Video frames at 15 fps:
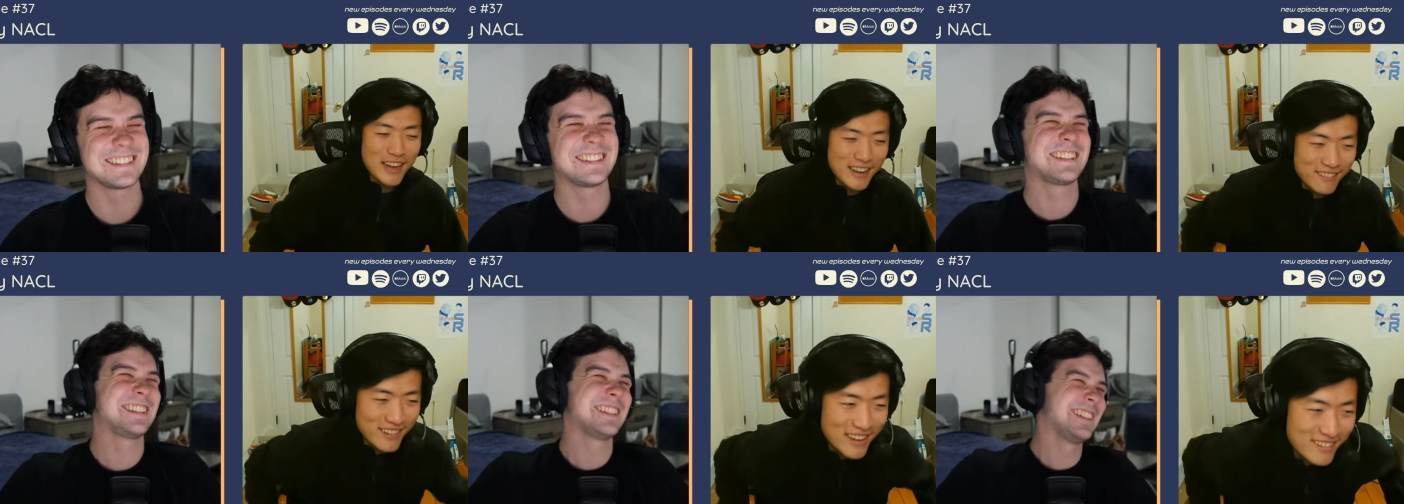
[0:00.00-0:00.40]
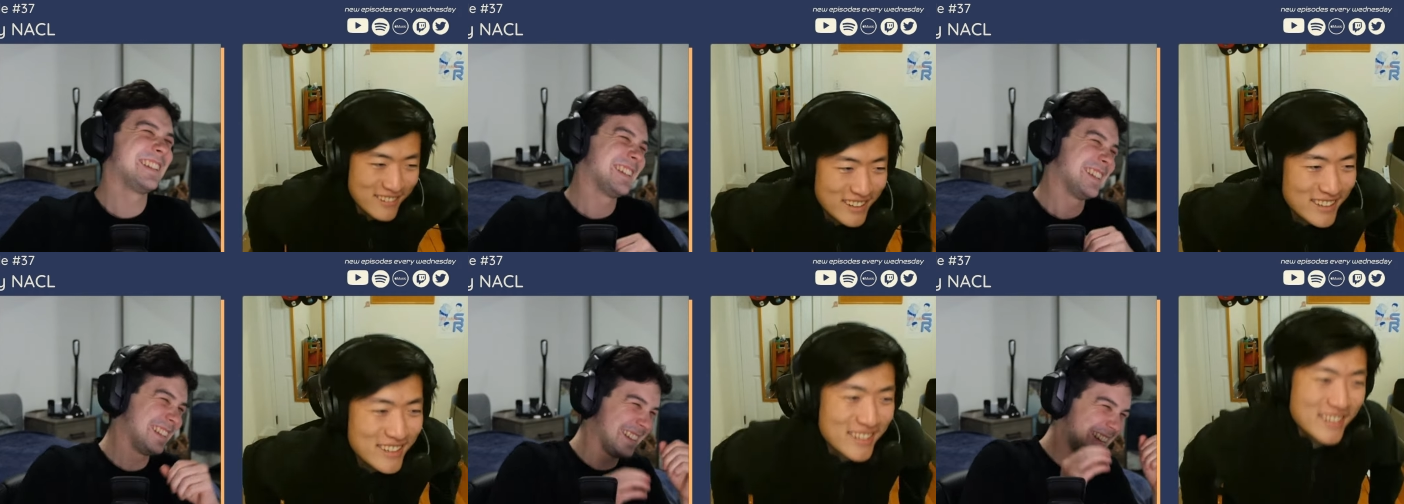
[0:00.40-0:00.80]
Speaker 1: right,
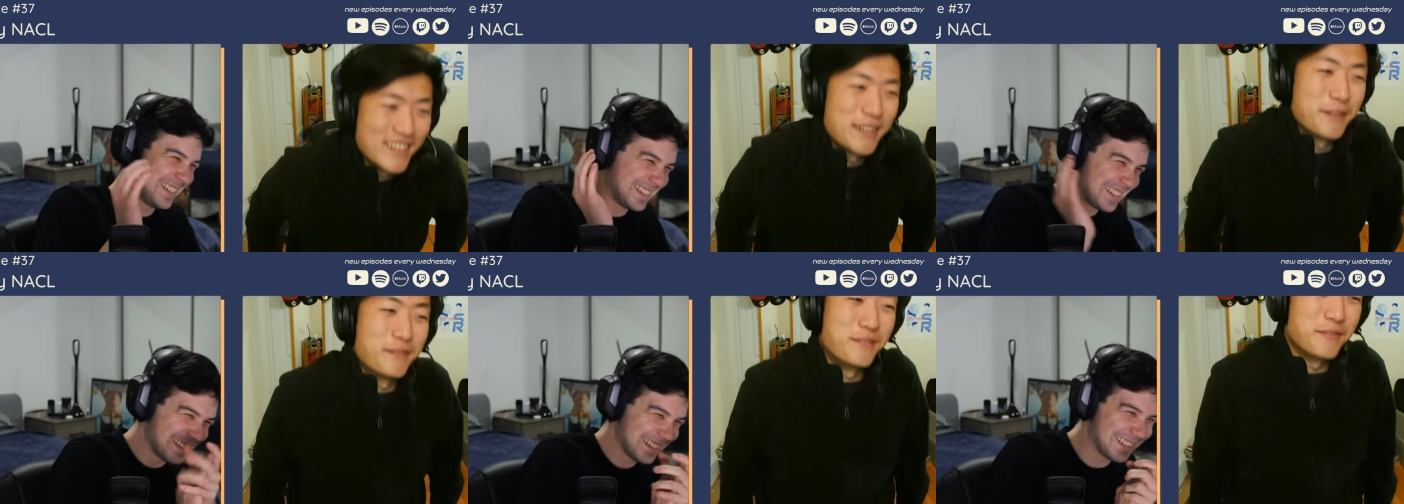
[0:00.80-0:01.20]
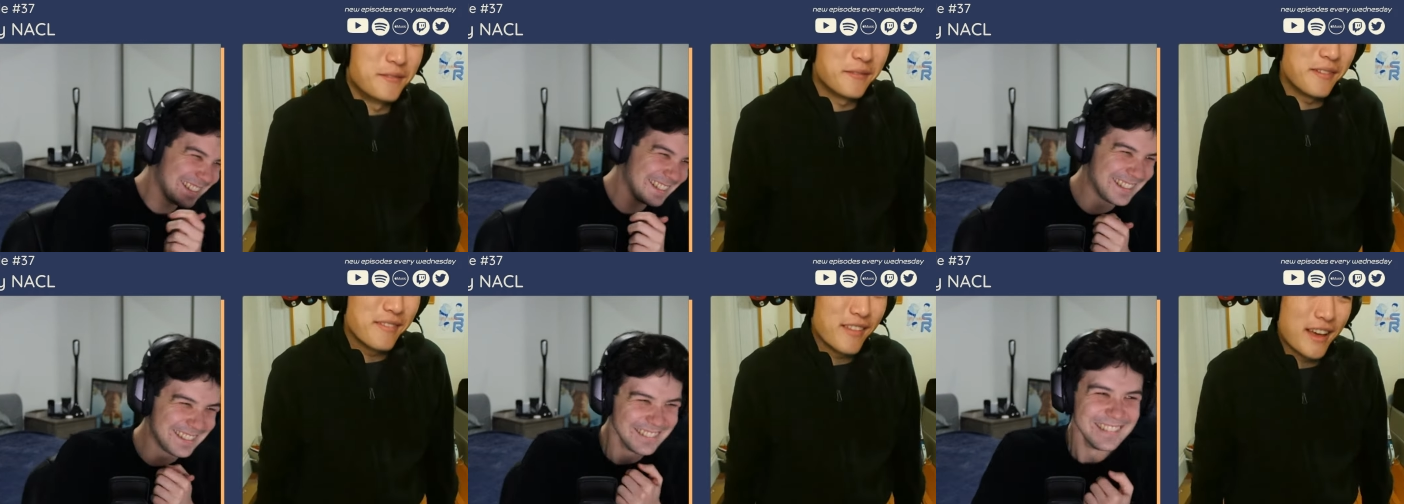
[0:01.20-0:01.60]
right, right.
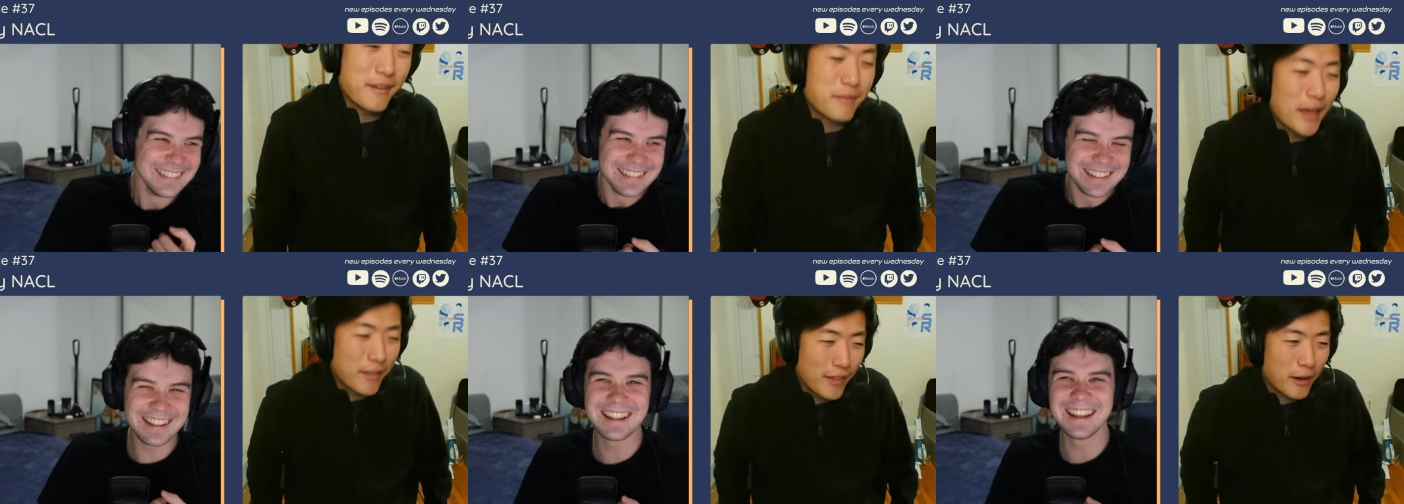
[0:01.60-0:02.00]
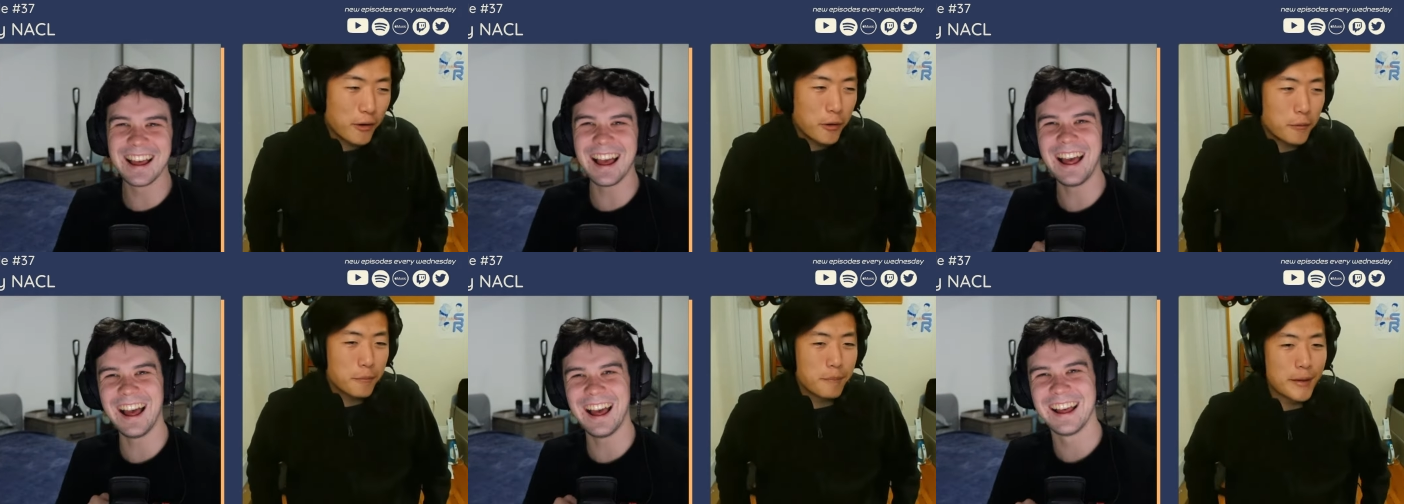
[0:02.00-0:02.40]
Um, like that
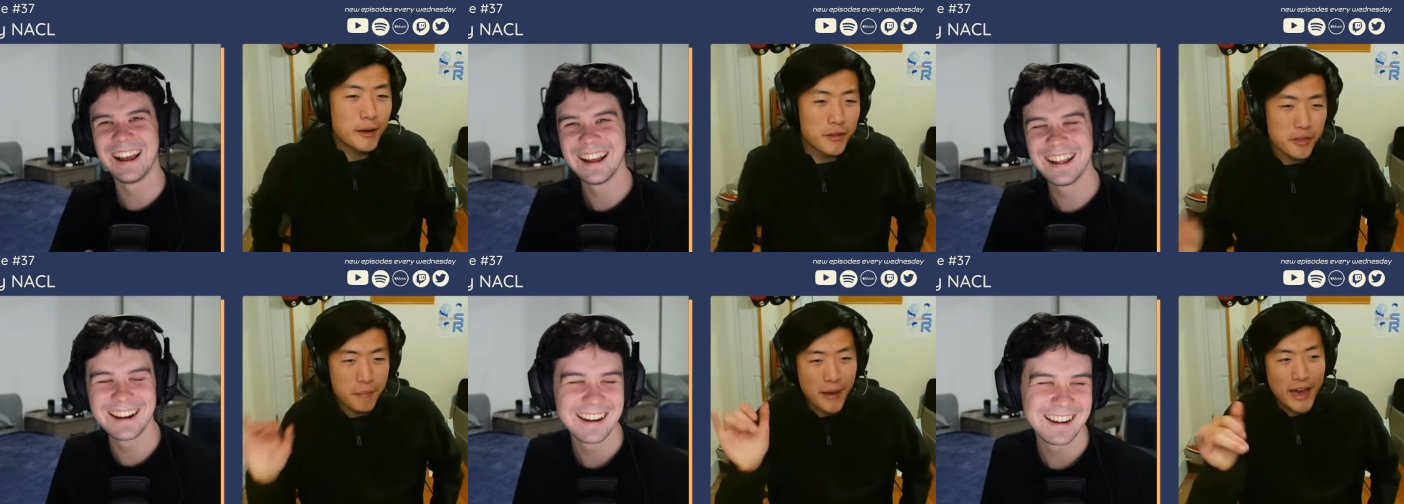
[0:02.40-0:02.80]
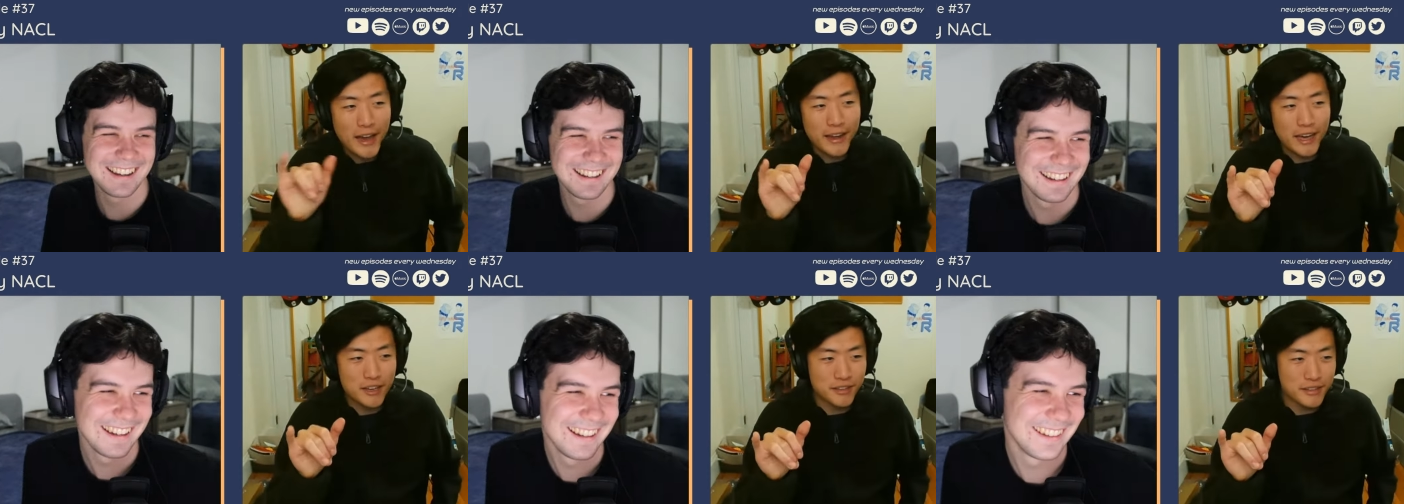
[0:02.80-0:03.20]
that whole middle of the
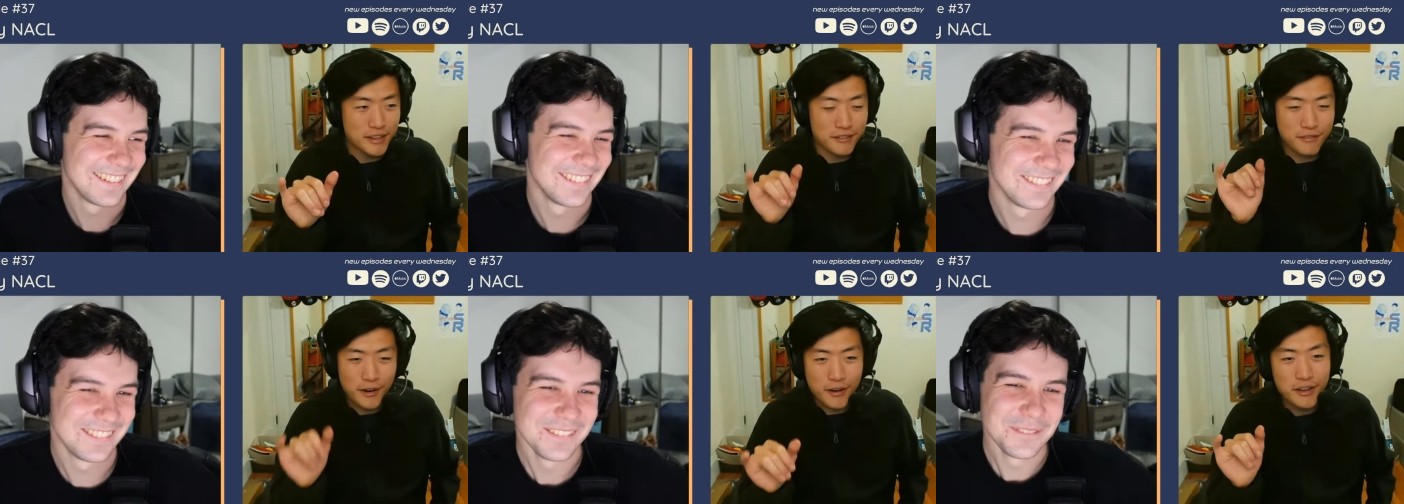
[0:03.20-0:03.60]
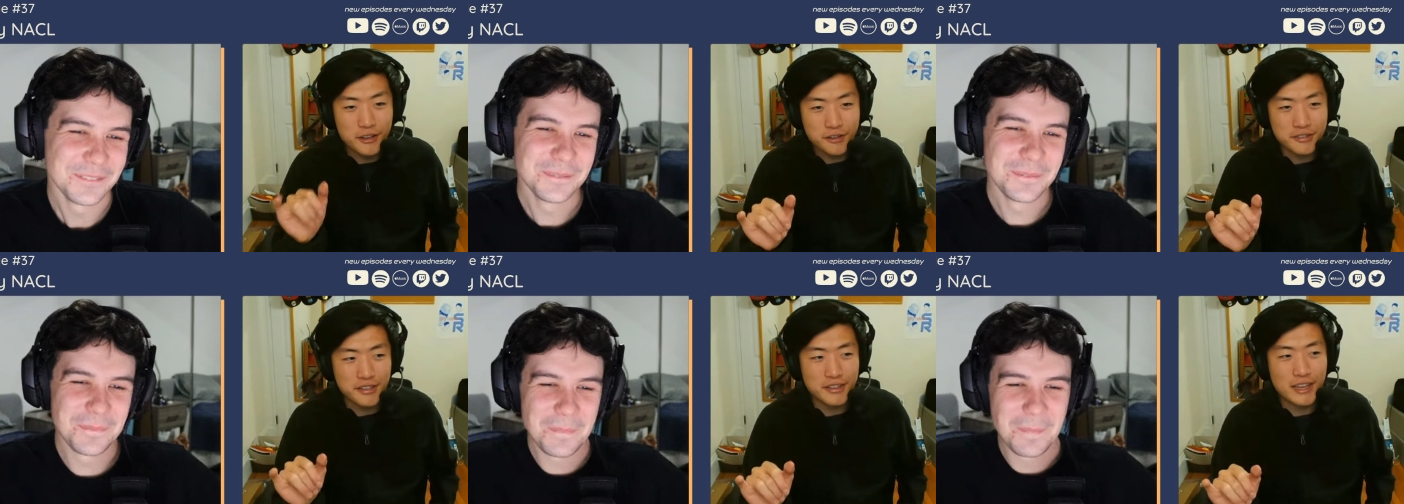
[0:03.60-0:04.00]
pack actually is
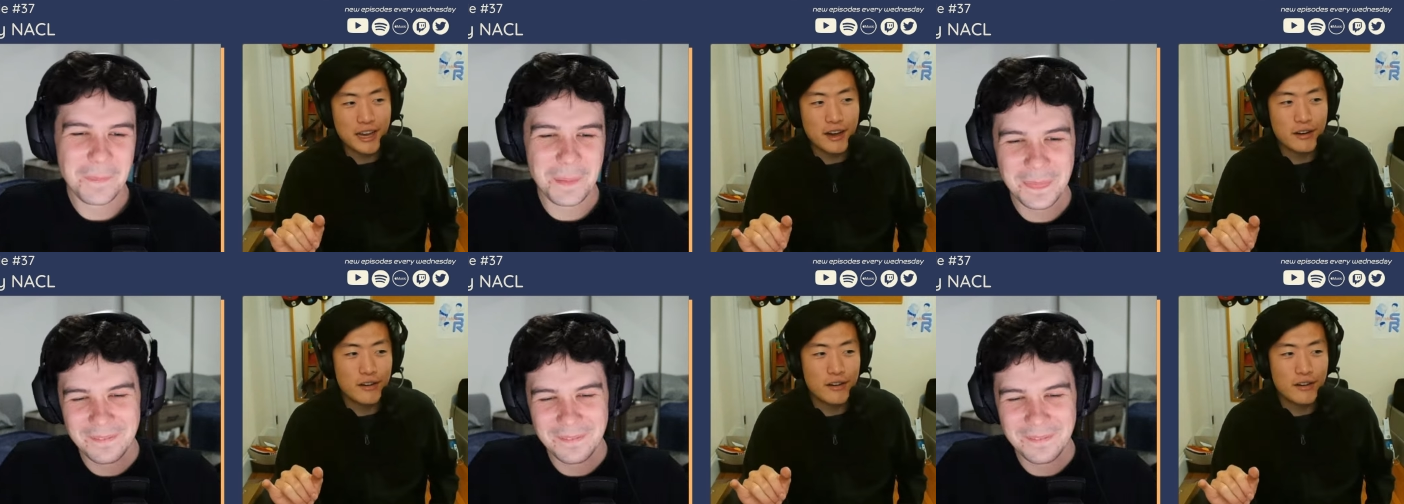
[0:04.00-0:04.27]
very interesting.